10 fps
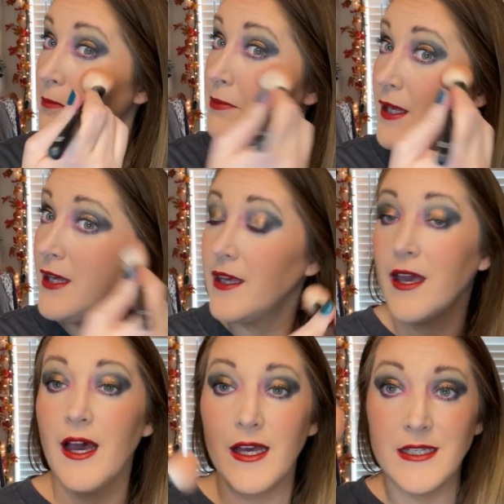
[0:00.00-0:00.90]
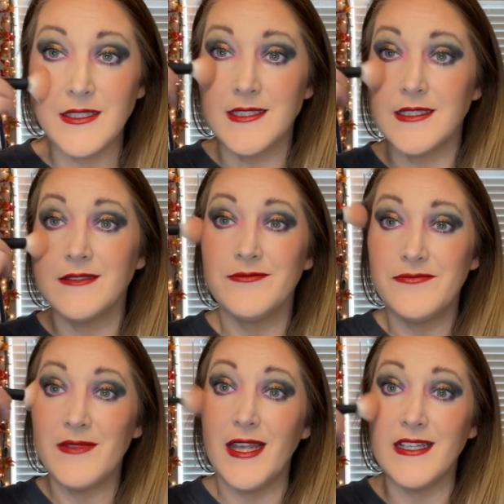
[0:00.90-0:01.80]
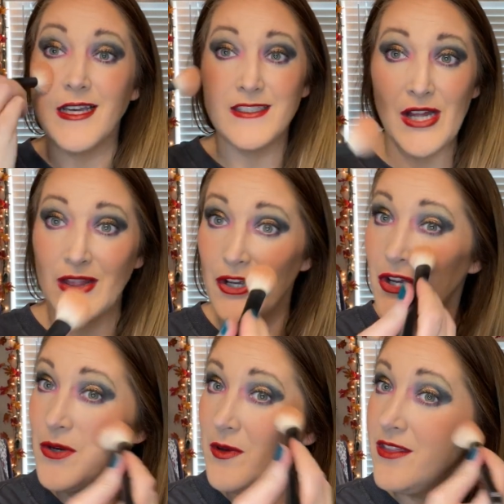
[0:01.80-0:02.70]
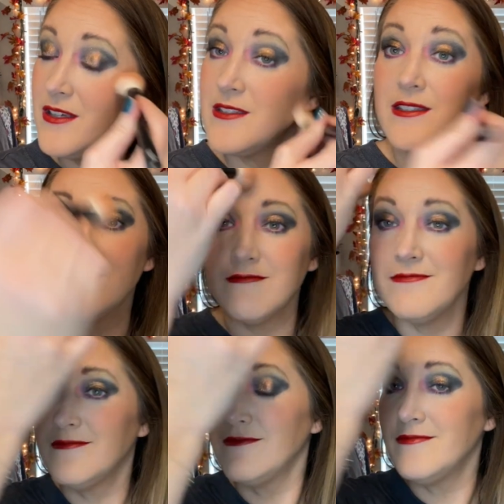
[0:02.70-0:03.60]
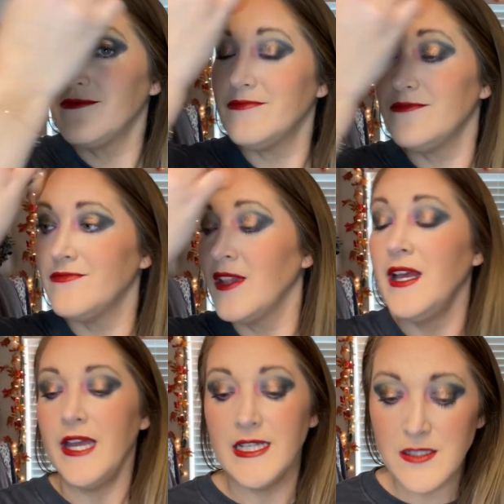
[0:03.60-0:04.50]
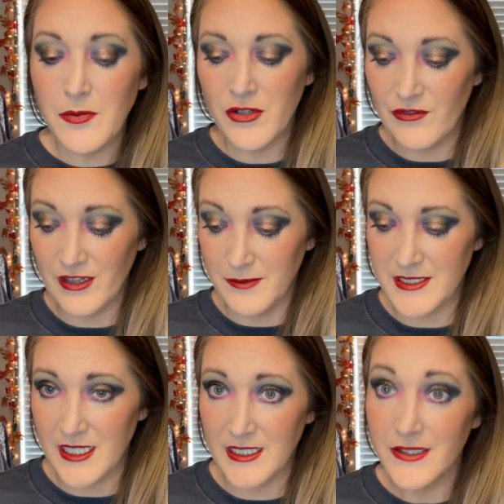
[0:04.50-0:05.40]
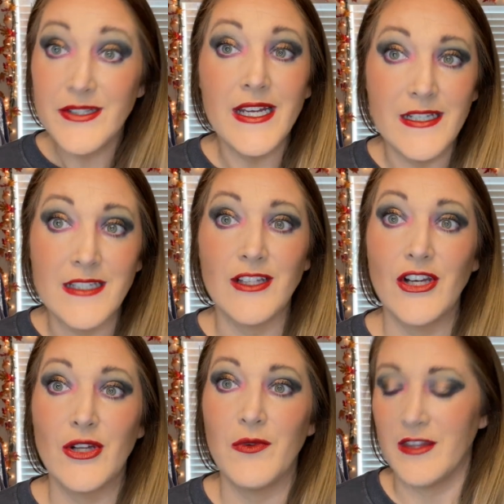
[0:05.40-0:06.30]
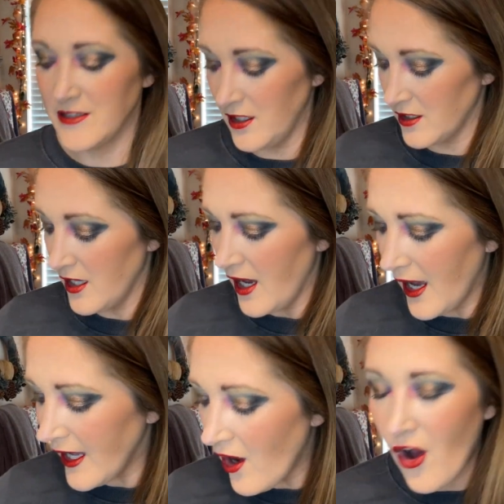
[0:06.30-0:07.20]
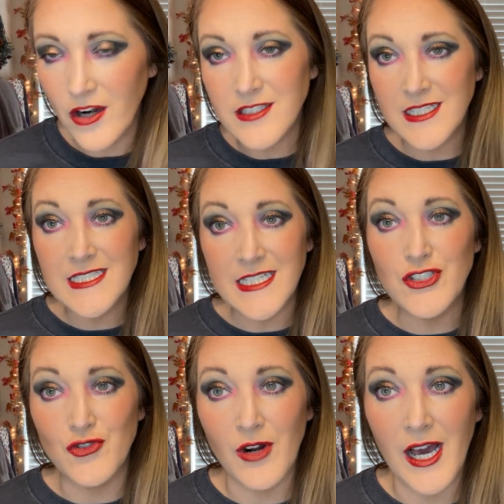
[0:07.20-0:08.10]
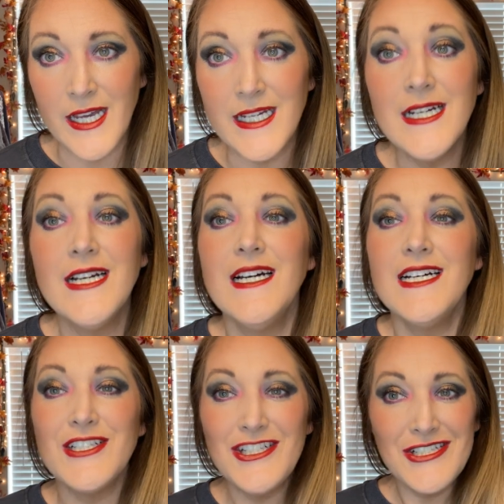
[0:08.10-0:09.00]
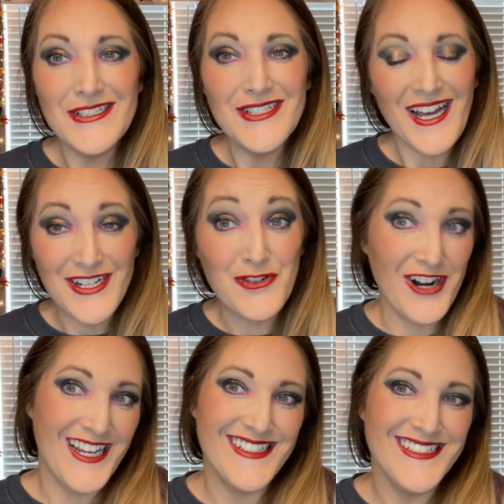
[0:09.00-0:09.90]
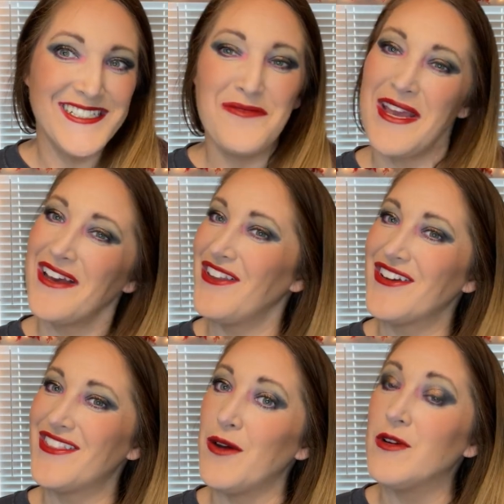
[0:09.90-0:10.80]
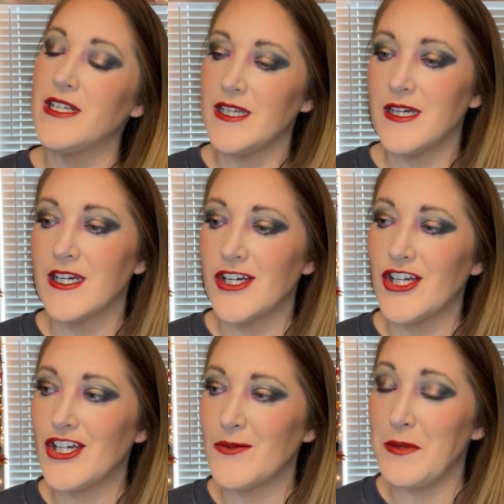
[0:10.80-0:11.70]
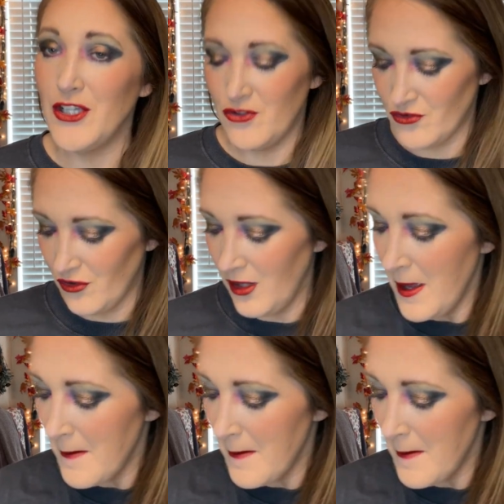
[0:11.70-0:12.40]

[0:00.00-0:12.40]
because it does not look good with this. It's a beautiful lipstick. It doesn't look good with this look. I honestly did try. I tried to make a look that would be neutral,